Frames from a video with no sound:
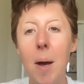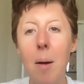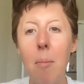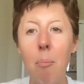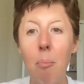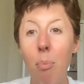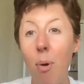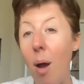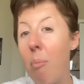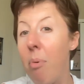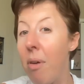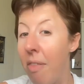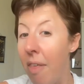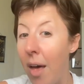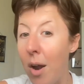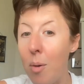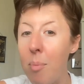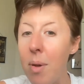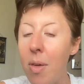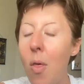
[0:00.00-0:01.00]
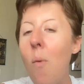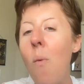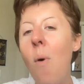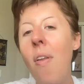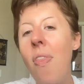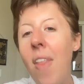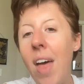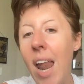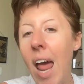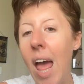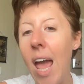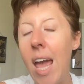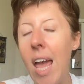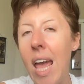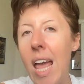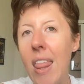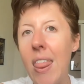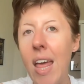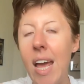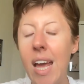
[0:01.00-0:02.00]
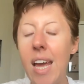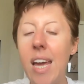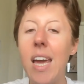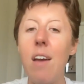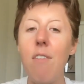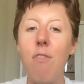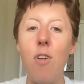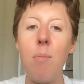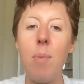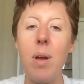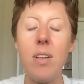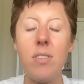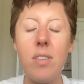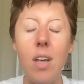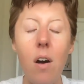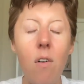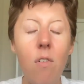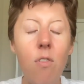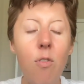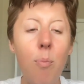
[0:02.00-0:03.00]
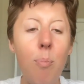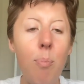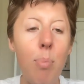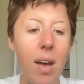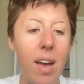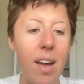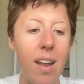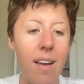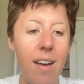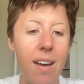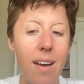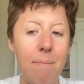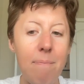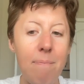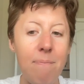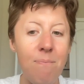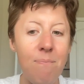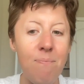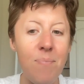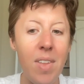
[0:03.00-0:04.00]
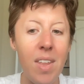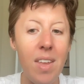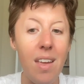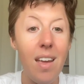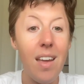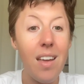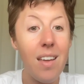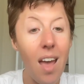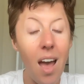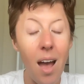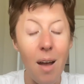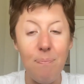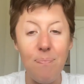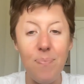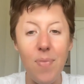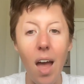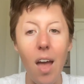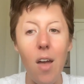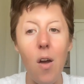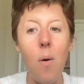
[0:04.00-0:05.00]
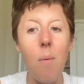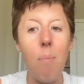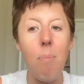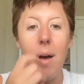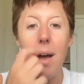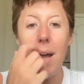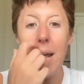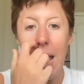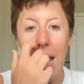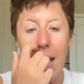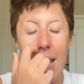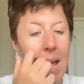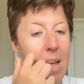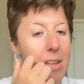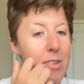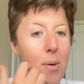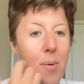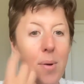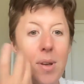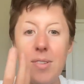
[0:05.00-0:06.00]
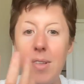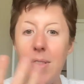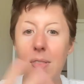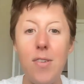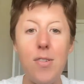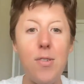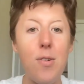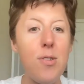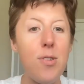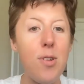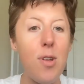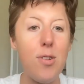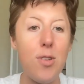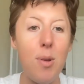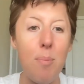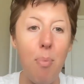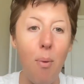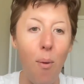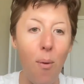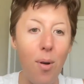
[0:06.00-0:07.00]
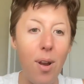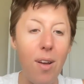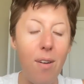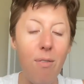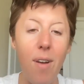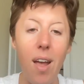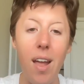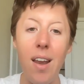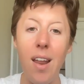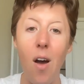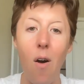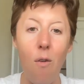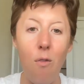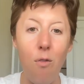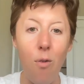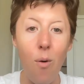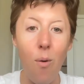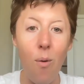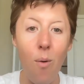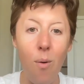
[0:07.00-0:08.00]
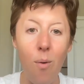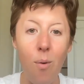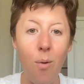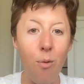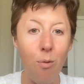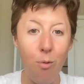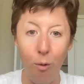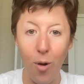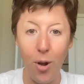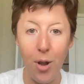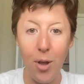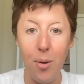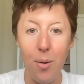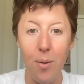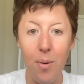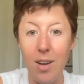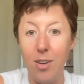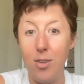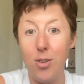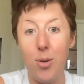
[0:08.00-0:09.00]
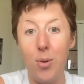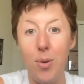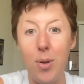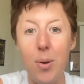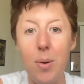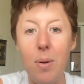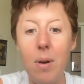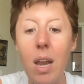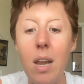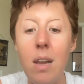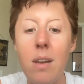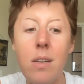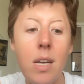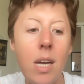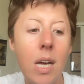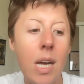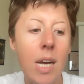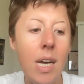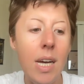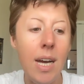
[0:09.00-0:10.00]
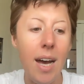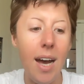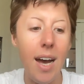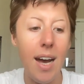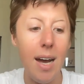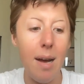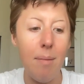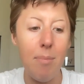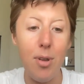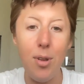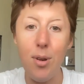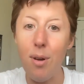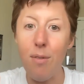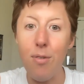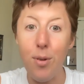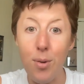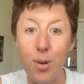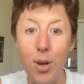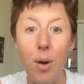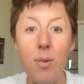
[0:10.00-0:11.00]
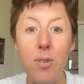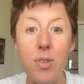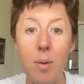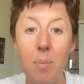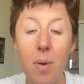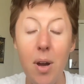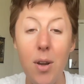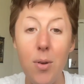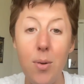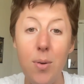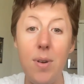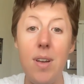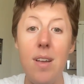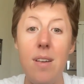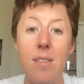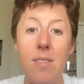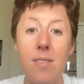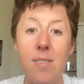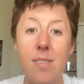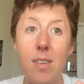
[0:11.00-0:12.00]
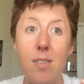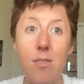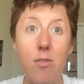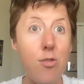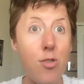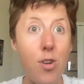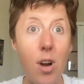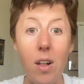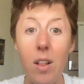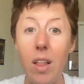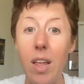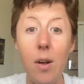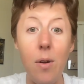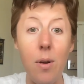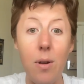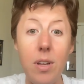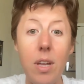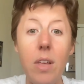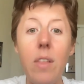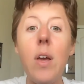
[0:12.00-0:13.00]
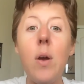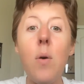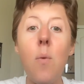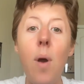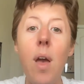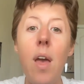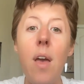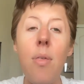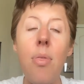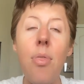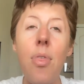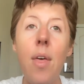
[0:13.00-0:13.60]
probably that'll be the one that I get for myself. But yeah, I hope, again, as always, that this is supportive and helpful for you and to you. And if you know someone who is struggling or dealing with